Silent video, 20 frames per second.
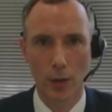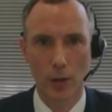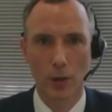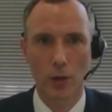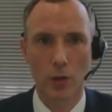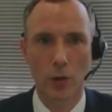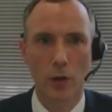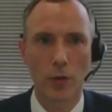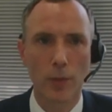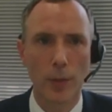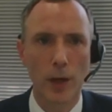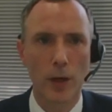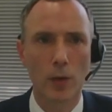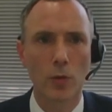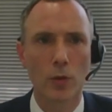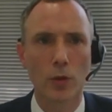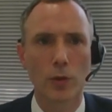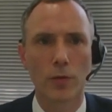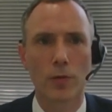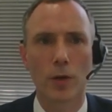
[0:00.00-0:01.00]
that SoftBank
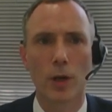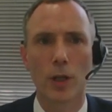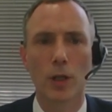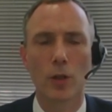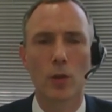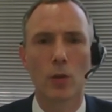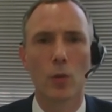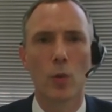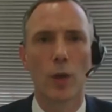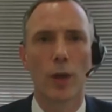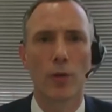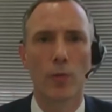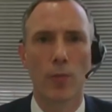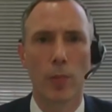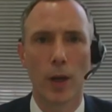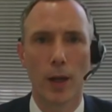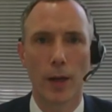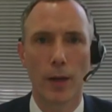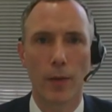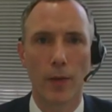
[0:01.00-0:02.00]
was a very good way of
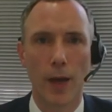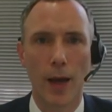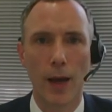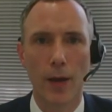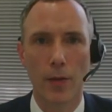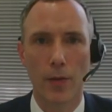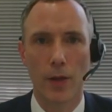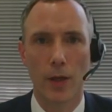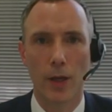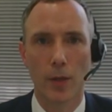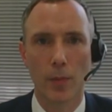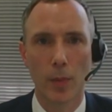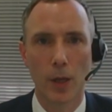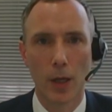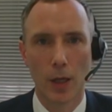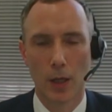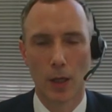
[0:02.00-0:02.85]
playing that theme.